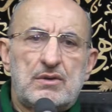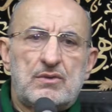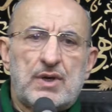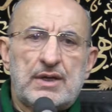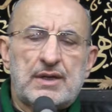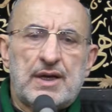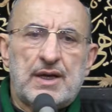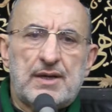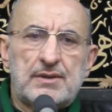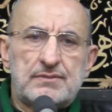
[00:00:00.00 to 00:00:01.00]
When
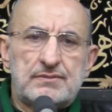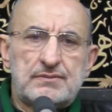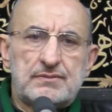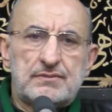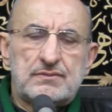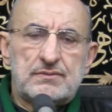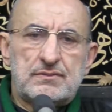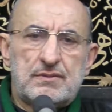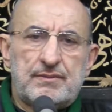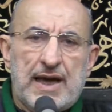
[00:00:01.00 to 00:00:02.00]
the
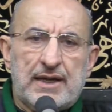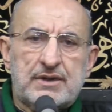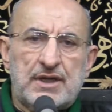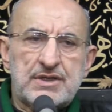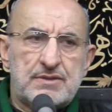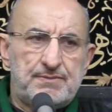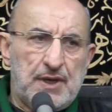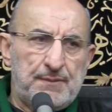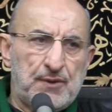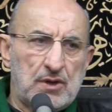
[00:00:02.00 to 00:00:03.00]
Ba'athist
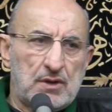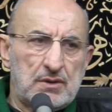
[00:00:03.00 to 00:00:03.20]
people